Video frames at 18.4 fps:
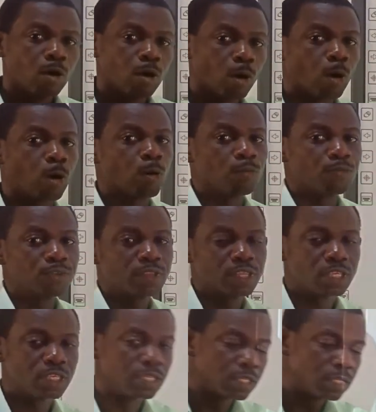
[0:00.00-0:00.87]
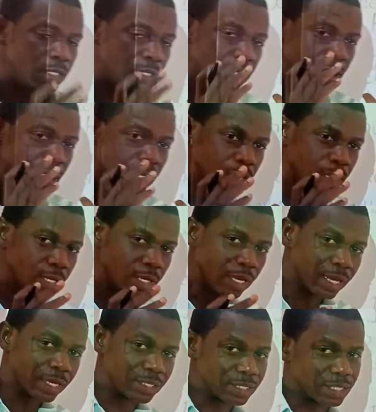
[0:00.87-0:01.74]
of the
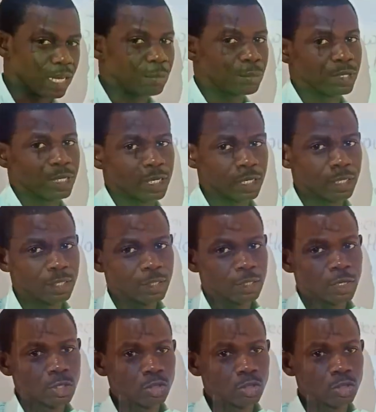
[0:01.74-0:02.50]
examiner.